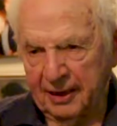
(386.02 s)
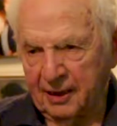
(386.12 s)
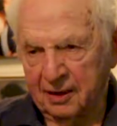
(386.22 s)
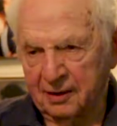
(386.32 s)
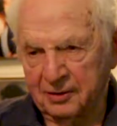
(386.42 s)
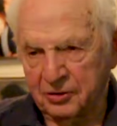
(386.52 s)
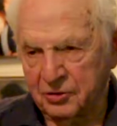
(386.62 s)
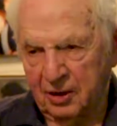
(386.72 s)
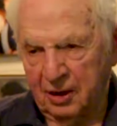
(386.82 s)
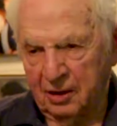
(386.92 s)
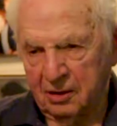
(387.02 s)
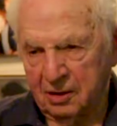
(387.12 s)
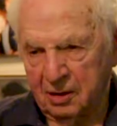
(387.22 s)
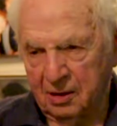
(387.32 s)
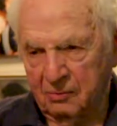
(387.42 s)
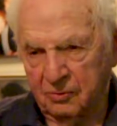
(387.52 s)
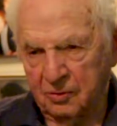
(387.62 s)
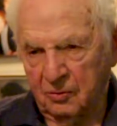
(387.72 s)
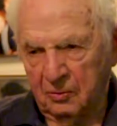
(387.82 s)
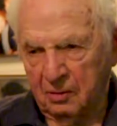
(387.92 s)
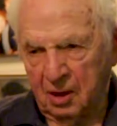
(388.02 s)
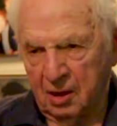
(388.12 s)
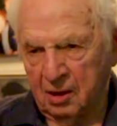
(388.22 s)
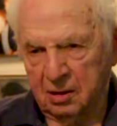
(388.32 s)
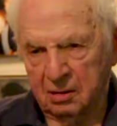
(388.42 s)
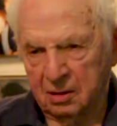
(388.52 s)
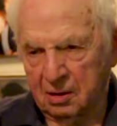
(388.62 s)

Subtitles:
they got on the stage, it was all gone.